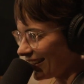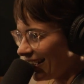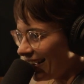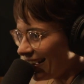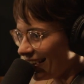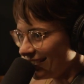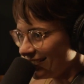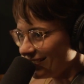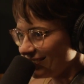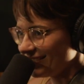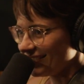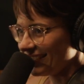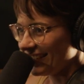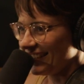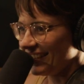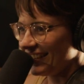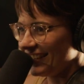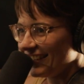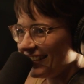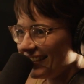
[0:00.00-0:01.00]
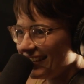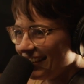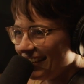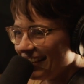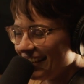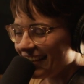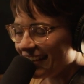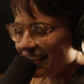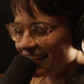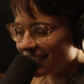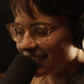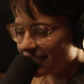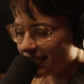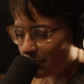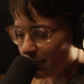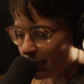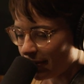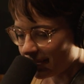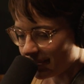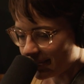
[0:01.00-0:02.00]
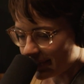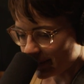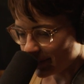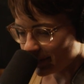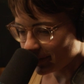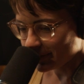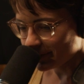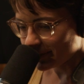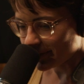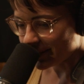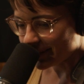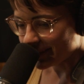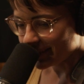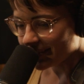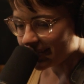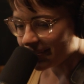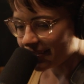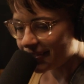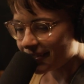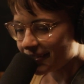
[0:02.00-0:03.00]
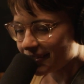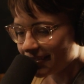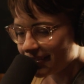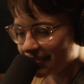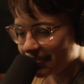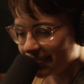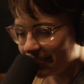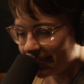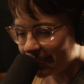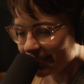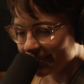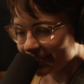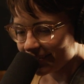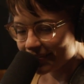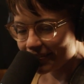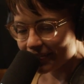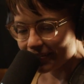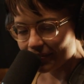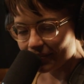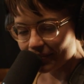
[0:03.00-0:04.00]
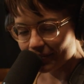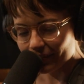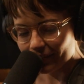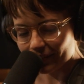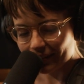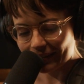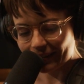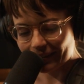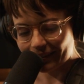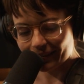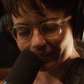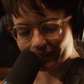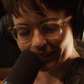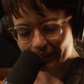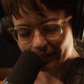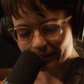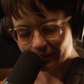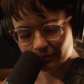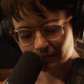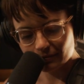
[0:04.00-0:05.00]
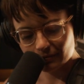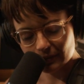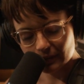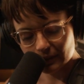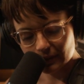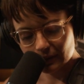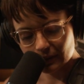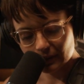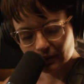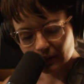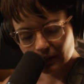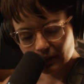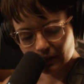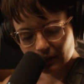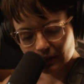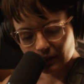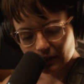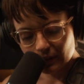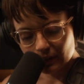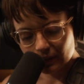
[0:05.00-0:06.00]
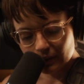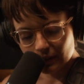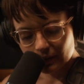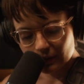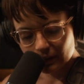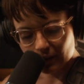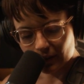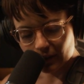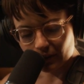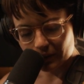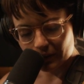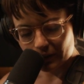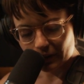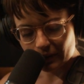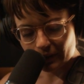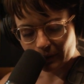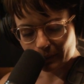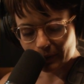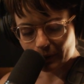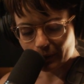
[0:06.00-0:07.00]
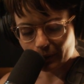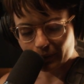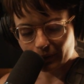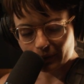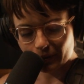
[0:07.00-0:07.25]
It's about just wishing things could, slow the fuck down and give you some sort of